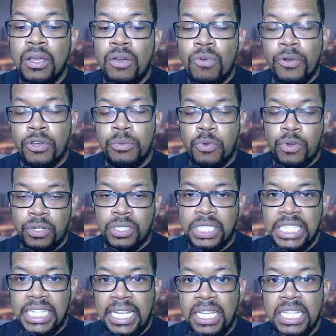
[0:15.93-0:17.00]
What we're going to be working on
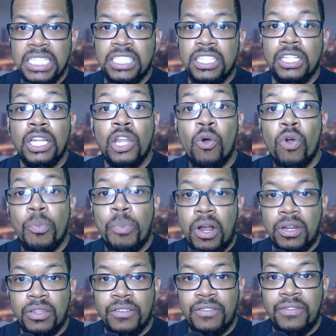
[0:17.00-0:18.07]
tonight is the lower
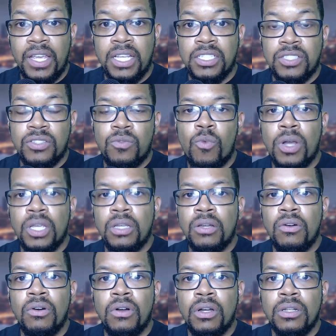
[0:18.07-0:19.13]
part of the face and working
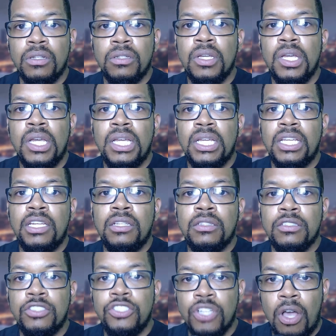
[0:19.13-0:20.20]
on getting
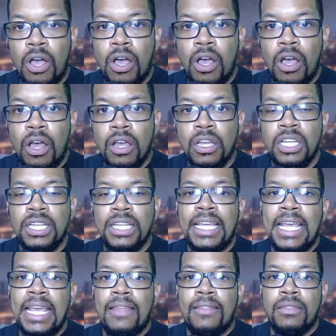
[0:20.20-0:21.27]
the jaw
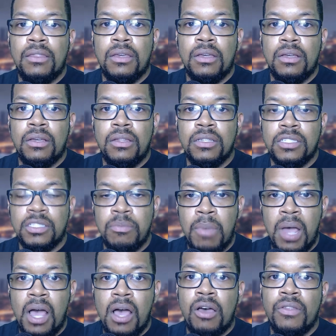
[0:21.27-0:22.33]
and the
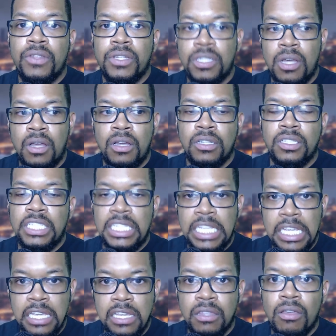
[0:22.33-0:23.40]
smile, the tongue, the
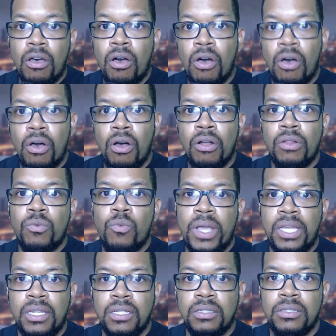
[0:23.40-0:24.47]
teeth, all
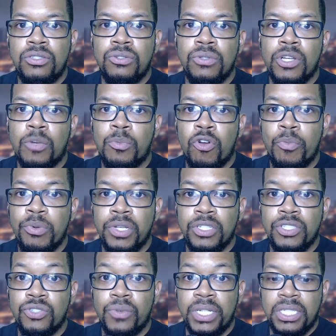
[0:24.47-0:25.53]
weighted to their
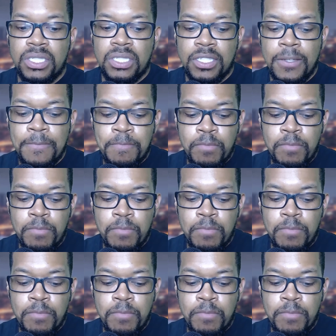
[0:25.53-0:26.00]
appropriate joints.